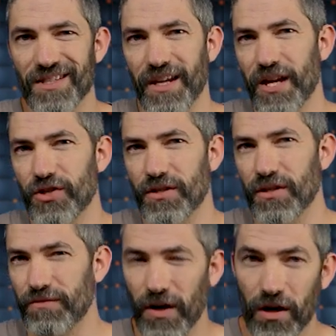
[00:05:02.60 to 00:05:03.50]
the agent
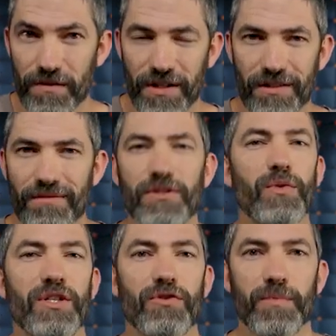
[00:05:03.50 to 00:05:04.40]
evolves and new
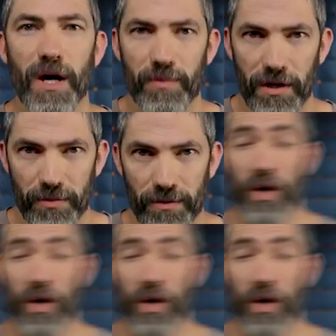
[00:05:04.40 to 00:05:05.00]
issues pop up.